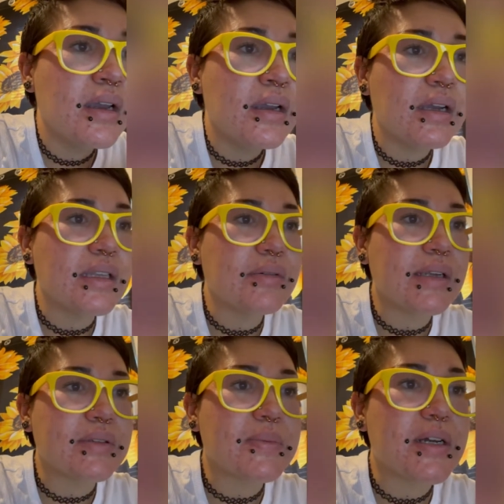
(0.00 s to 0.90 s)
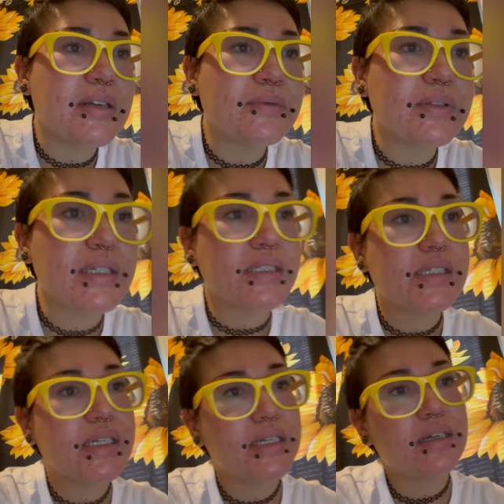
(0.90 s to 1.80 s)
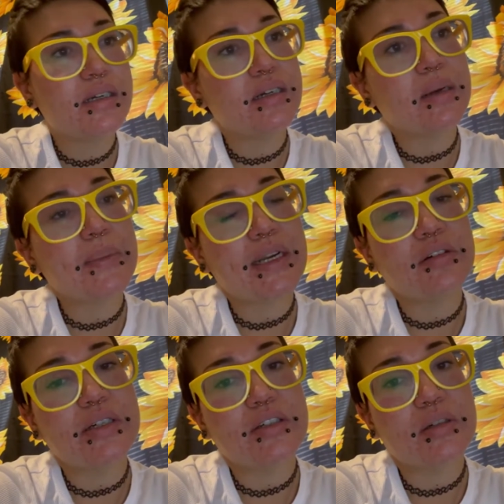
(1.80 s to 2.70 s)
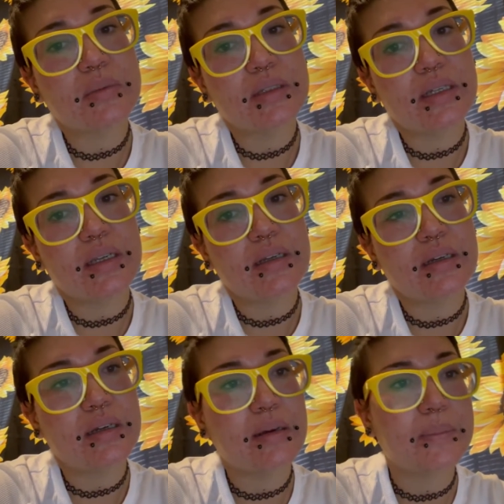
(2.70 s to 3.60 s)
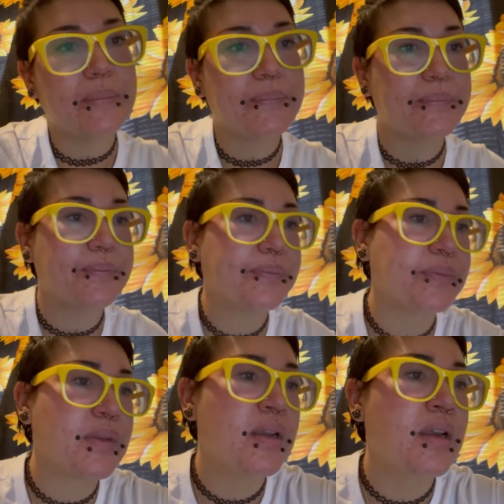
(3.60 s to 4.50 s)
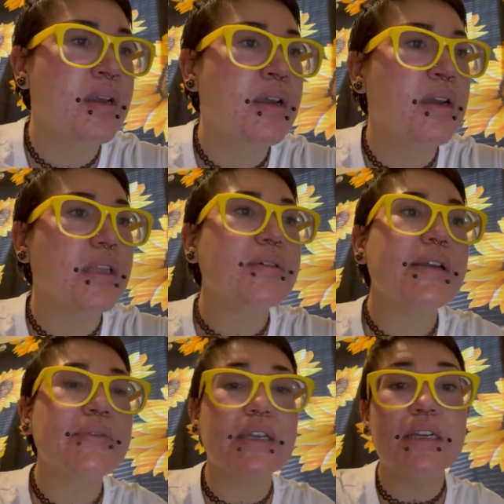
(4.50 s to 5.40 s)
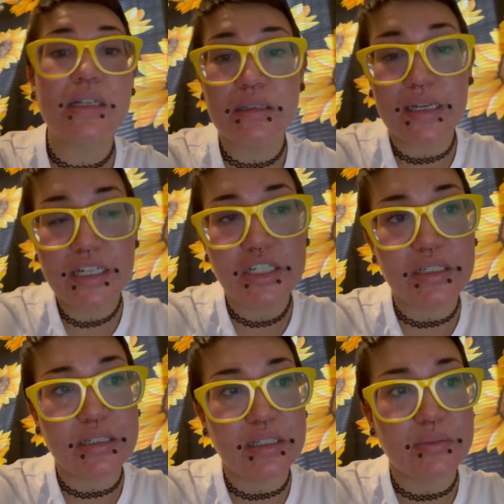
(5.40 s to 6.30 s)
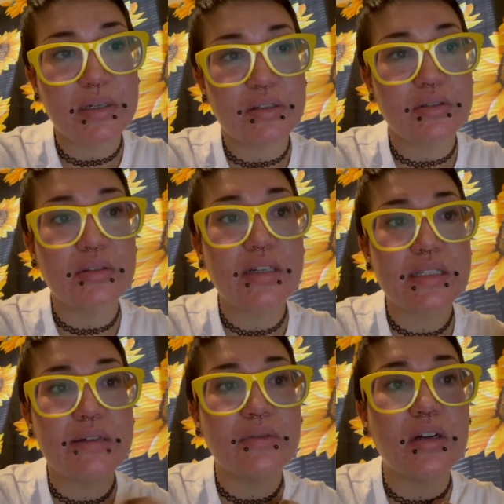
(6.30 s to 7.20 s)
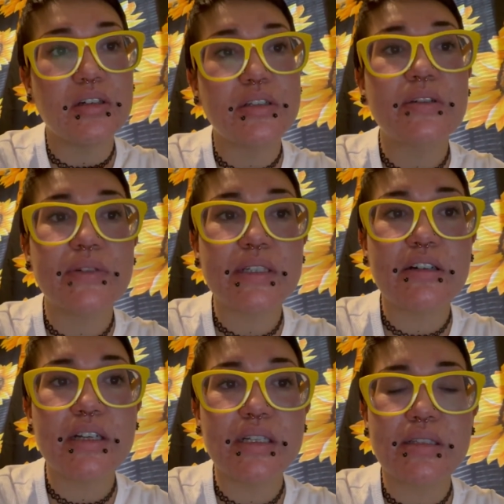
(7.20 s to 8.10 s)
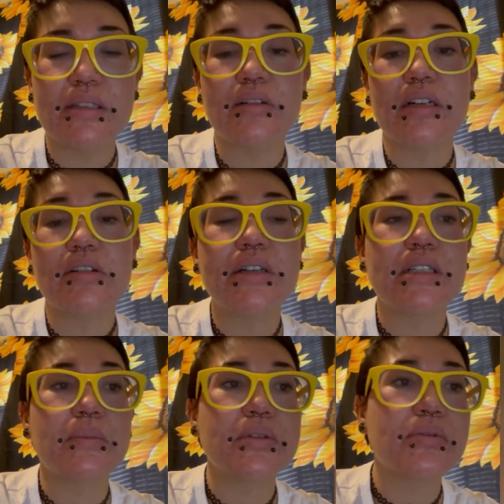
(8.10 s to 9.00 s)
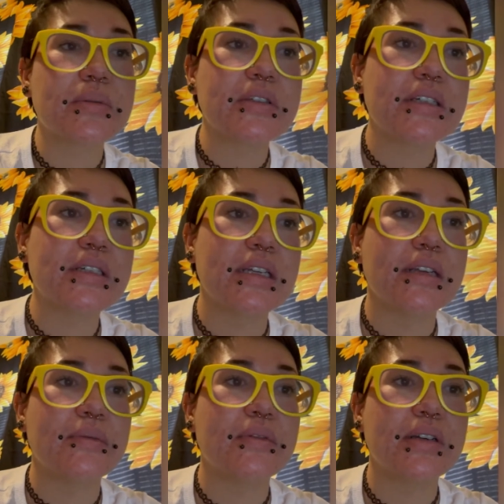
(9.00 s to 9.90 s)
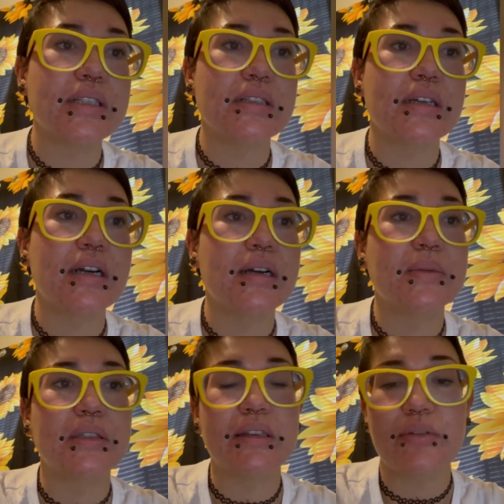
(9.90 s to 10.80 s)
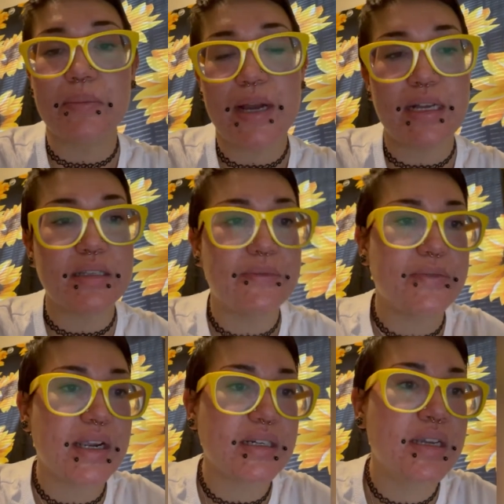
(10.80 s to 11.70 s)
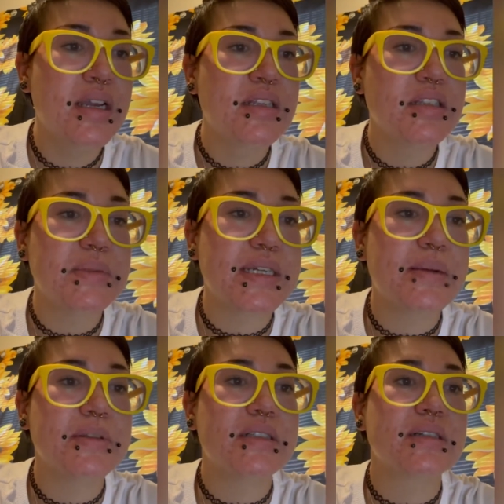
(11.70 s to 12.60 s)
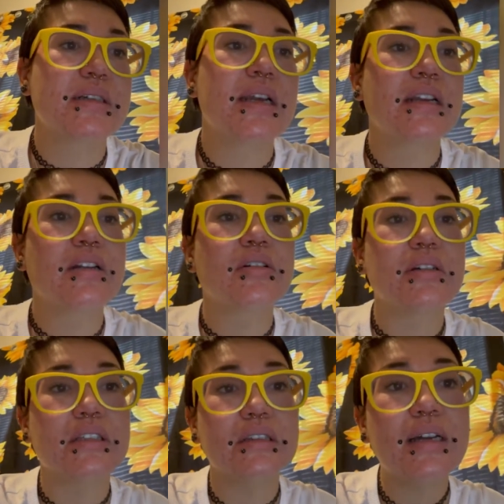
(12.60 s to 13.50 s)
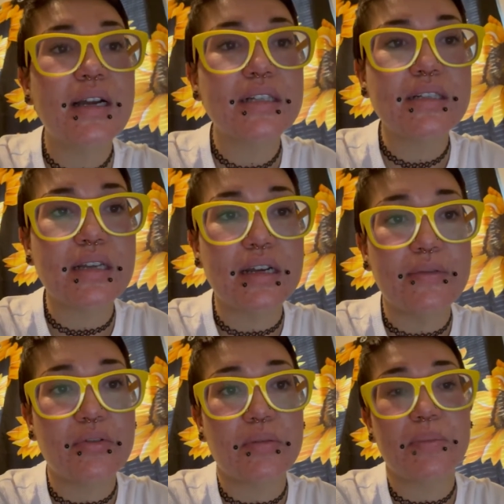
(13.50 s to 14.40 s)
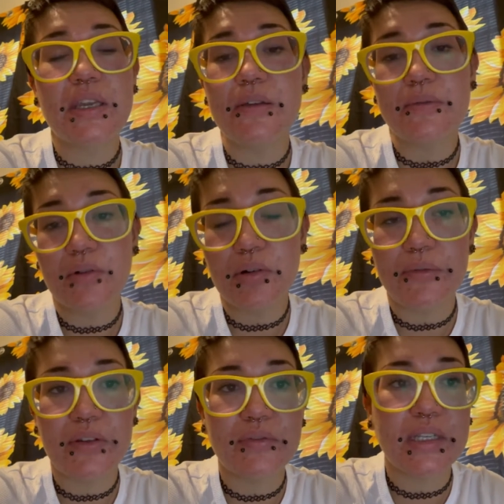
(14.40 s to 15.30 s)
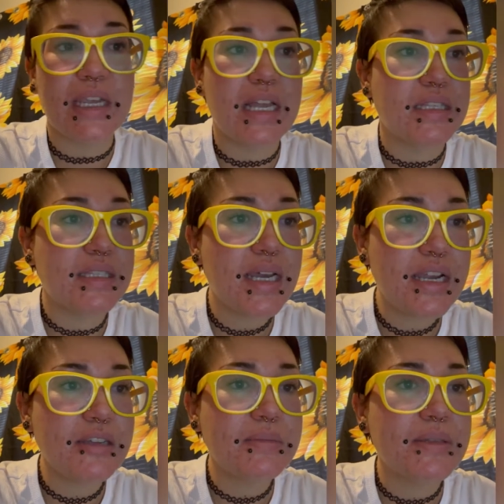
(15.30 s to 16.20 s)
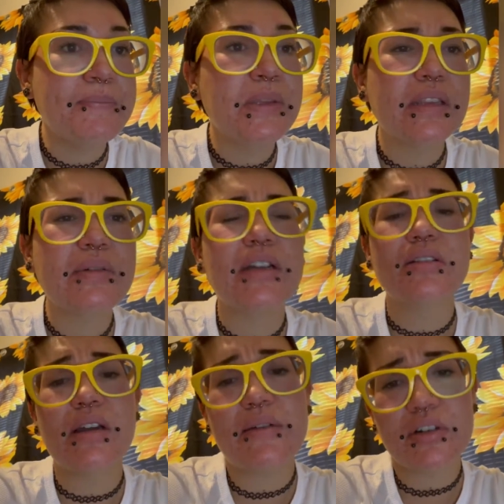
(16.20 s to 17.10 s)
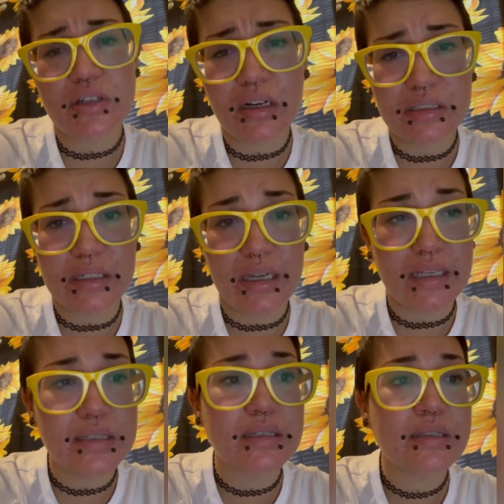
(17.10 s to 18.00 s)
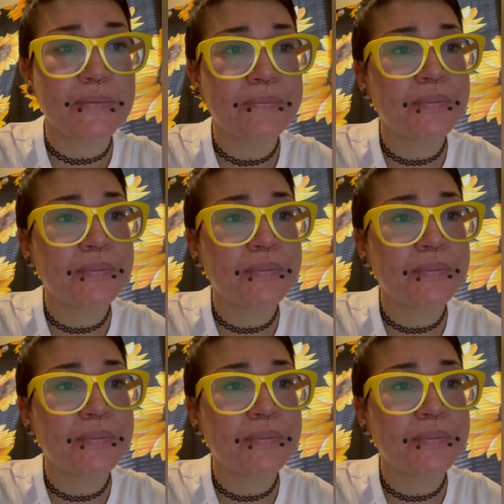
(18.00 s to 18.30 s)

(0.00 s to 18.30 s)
And then we have spot on flea and tick, that going dermally. And then we have inhalation as well. So lungs have large surface areas, so increased absorption, and it avoids the liver pass effect. So metabolism can occur in the lungs for P450 enzymes. And then we also have our toxic gases.